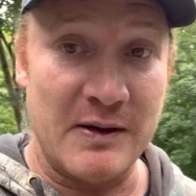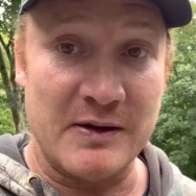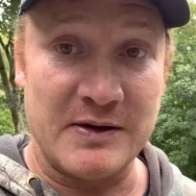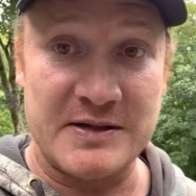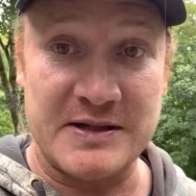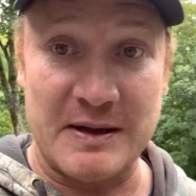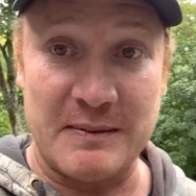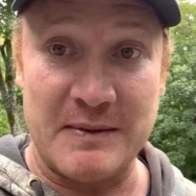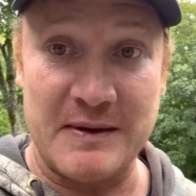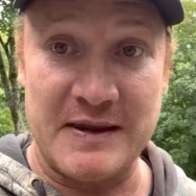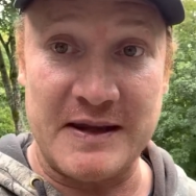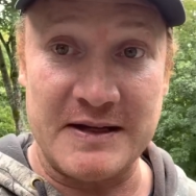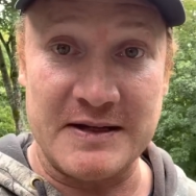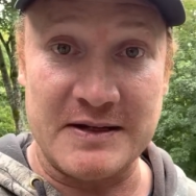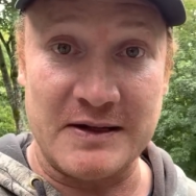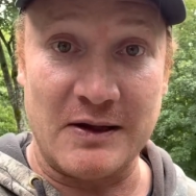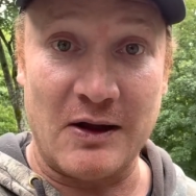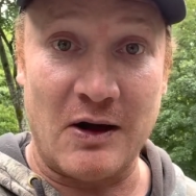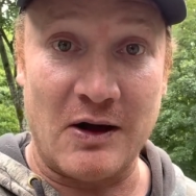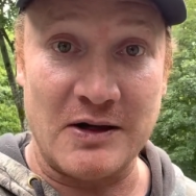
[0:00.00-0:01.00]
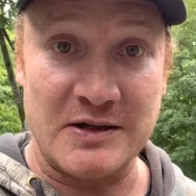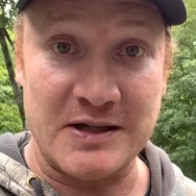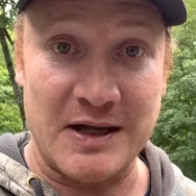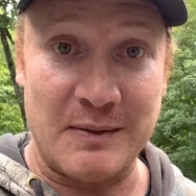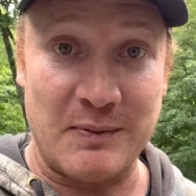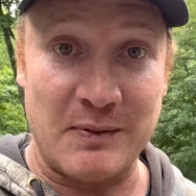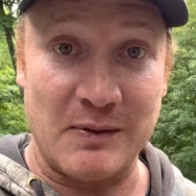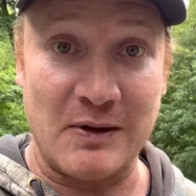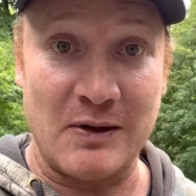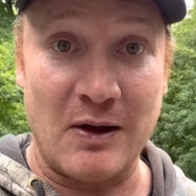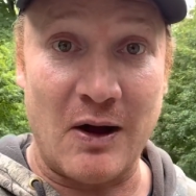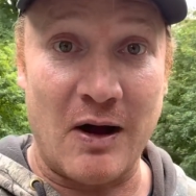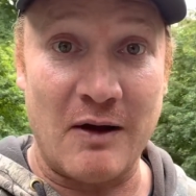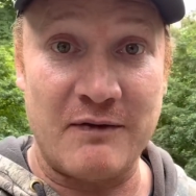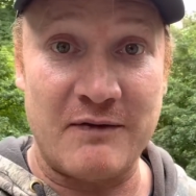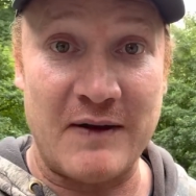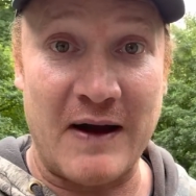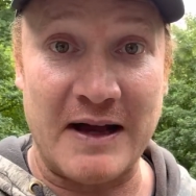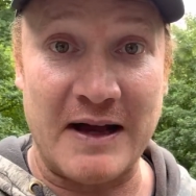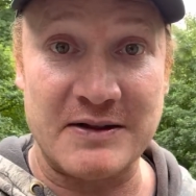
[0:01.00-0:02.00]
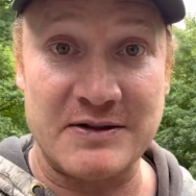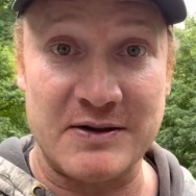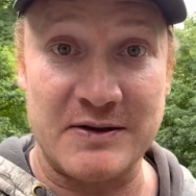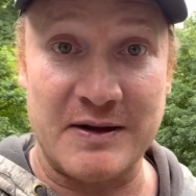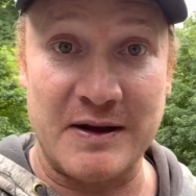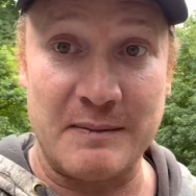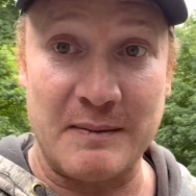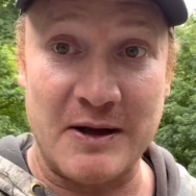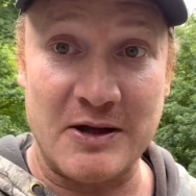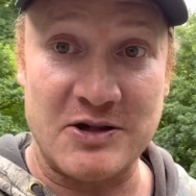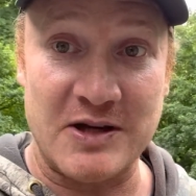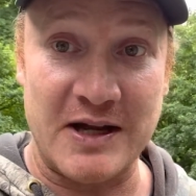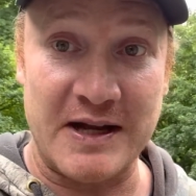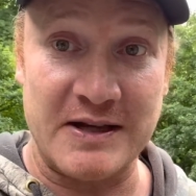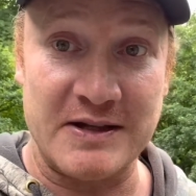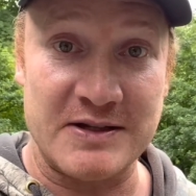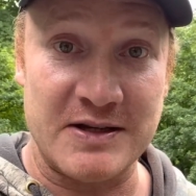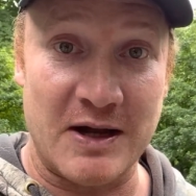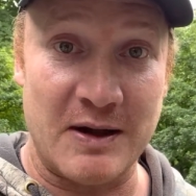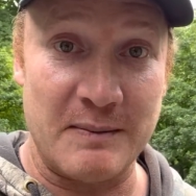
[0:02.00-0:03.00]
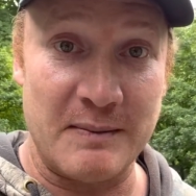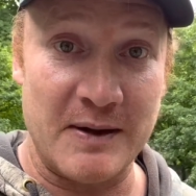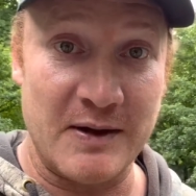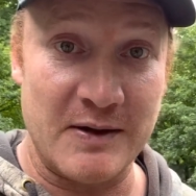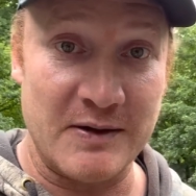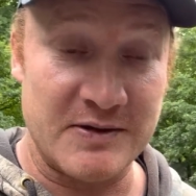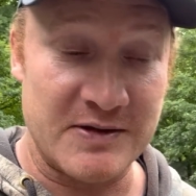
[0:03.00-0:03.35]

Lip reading: some of these logs up a lot faster than my chainsaw mill.